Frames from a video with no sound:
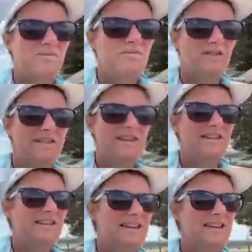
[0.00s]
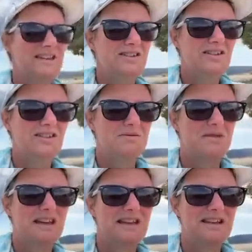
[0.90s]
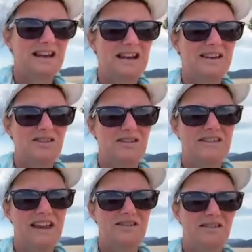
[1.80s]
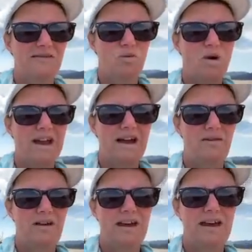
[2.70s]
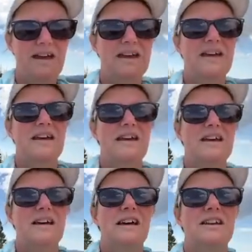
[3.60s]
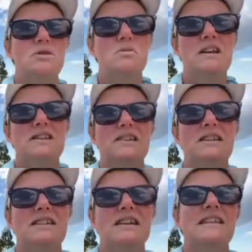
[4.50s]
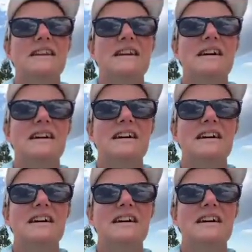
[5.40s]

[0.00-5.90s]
But this is just amazing. That's a desert way out there. That's PCT there.